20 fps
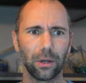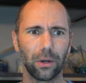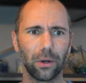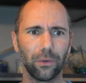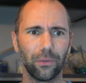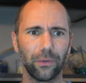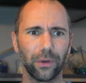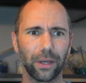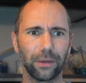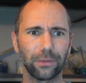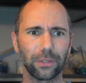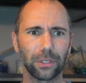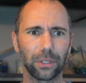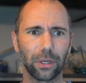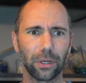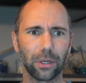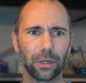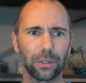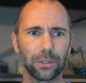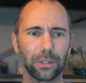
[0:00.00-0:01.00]
All 5
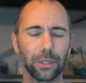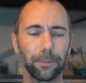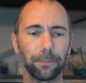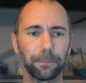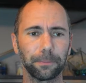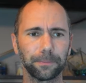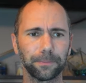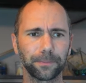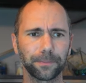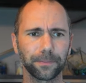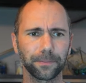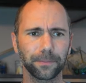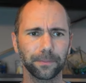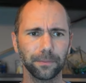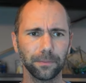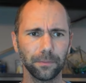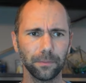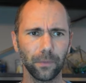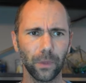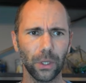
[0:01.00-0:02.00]
stars. Oh,
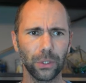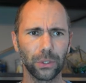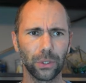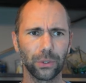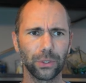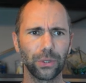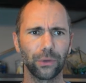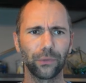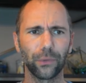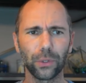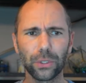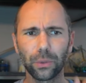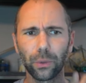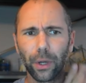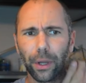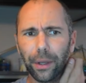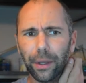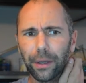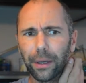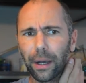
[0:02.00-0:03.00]
so here's the
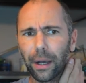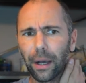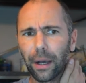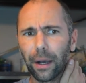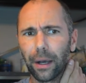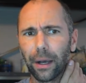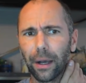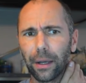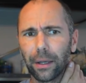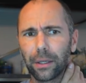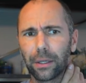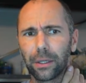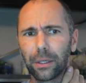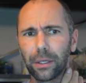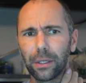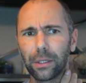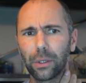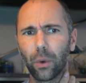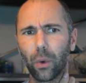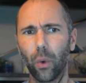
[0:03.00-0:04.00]
first one.
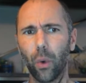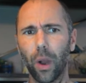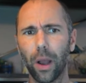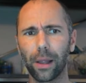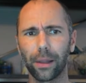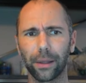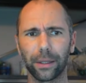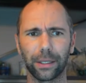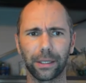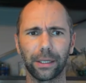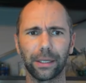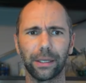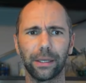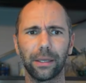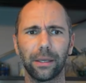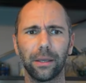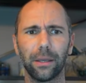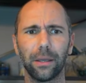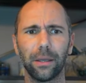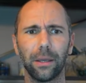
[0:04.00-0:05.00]
Good
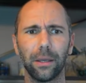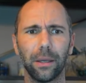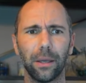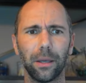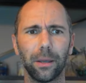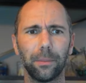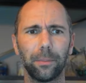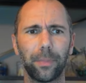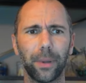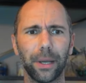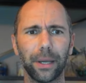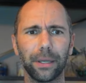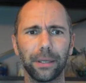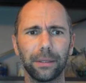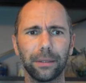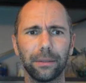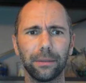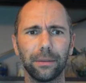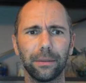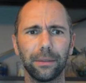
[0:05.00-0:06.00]
quality,
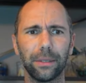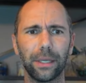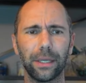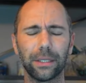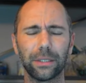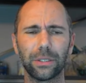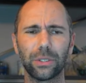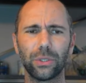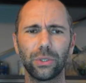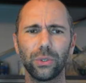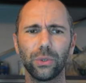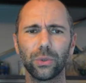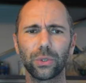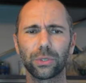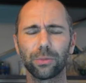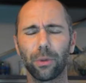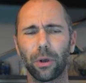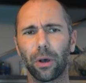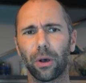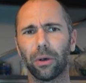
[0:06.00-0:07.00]
but it's
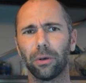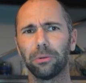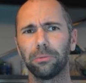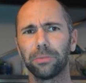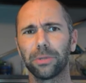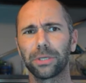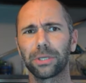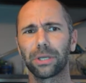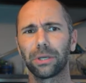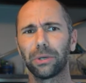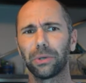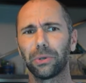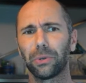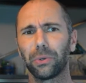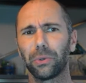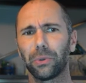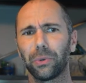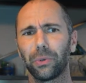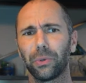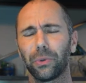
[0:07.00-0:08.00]
too small.
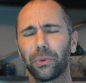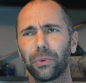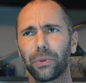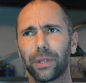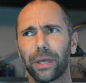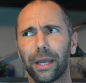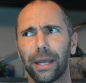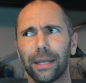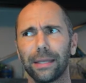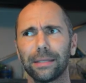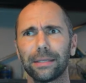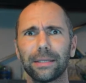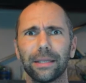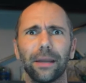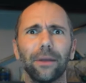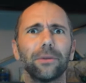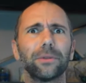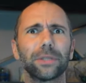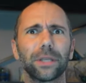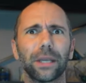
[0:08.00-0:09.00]
So that
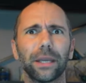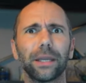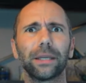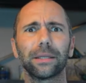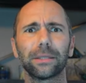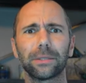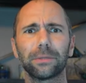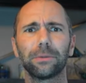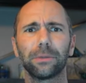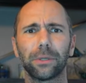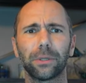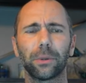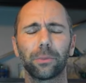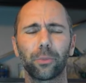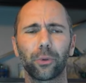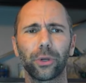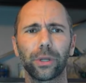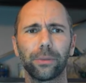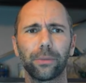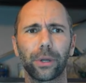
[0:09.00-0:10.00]
sounds like it's
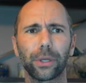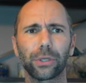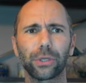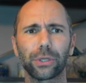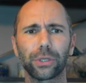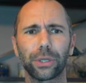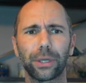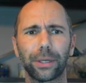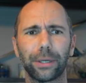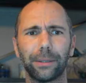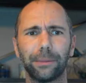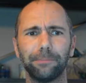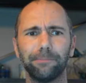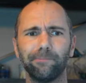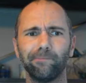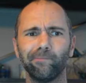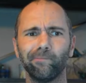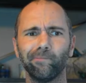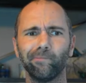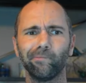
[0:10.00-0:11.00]
pretty much
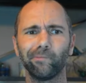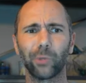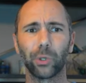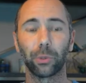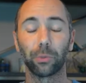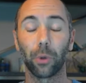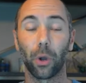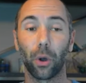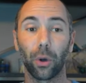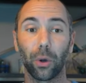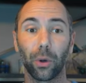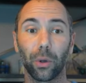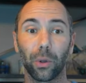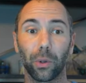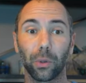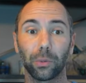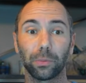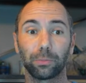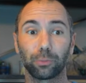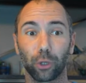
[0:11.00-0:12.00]

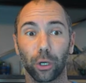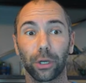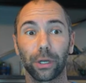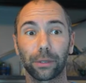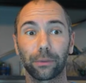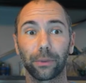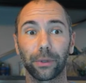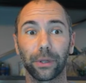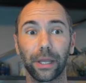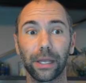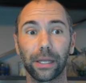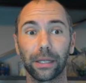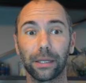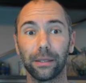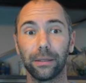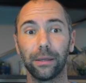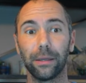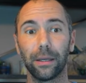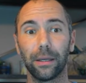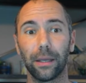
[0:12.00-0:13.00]
all product
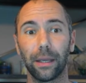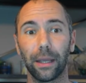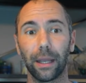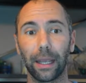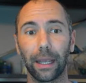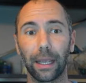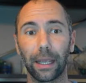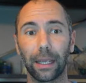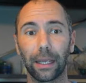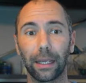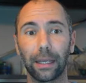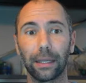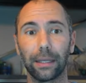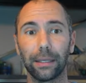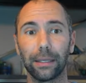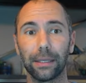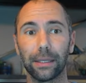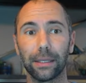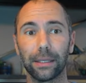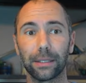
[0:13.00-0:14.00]
related,
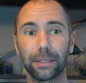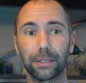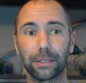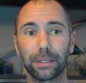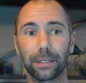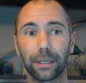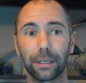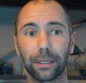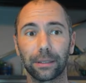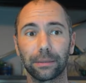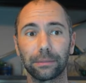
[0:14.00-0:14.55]
and it's